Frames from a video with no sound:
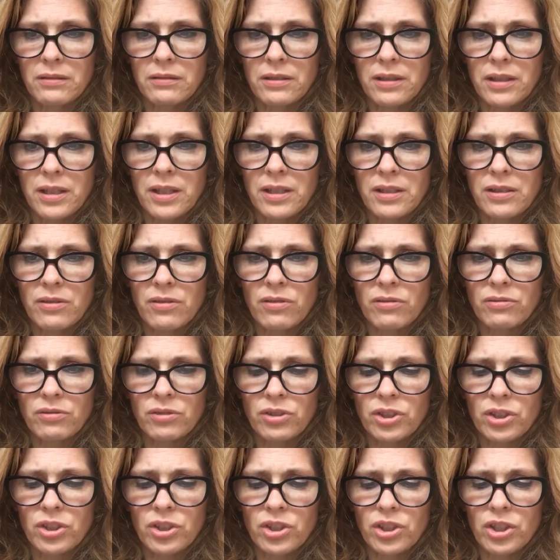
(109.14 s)
It's not
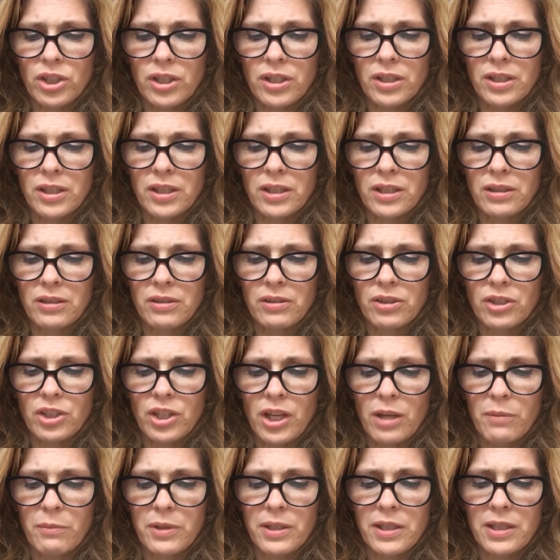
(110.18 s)
just that
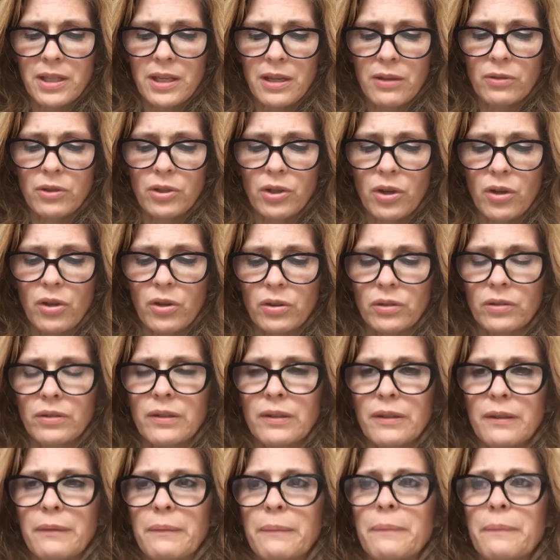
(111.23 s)
Jamie's now gone.